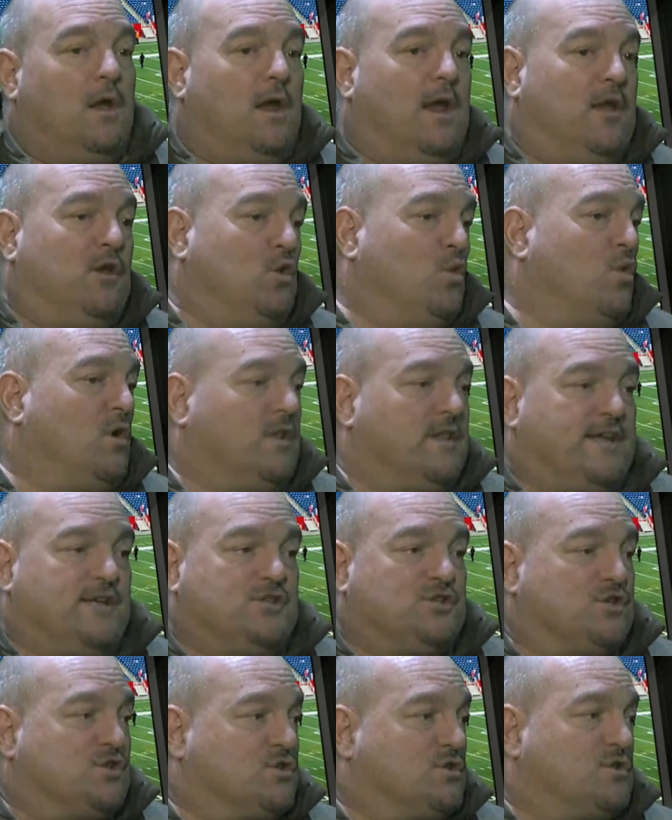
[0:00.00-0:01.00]
And New
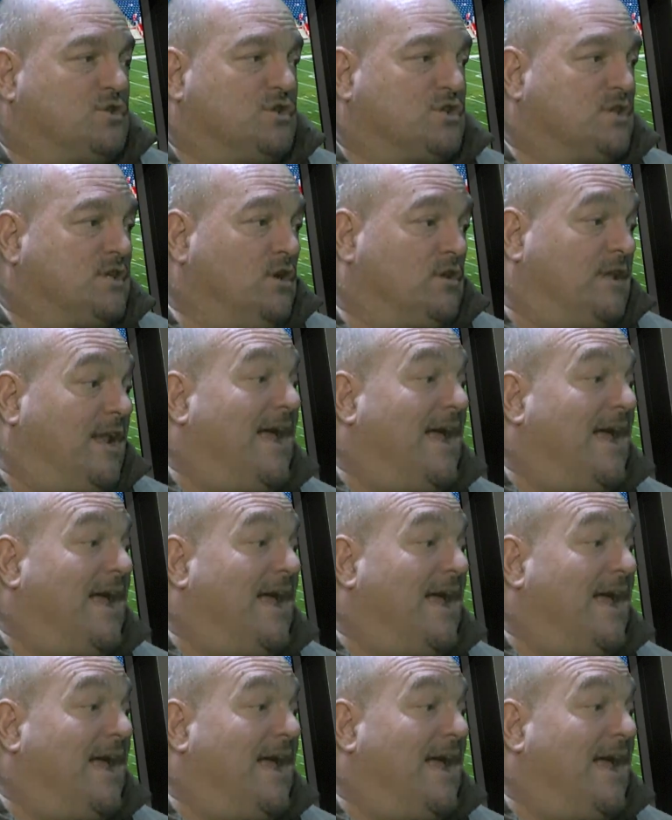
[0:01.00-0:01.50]
Orleans just killed it.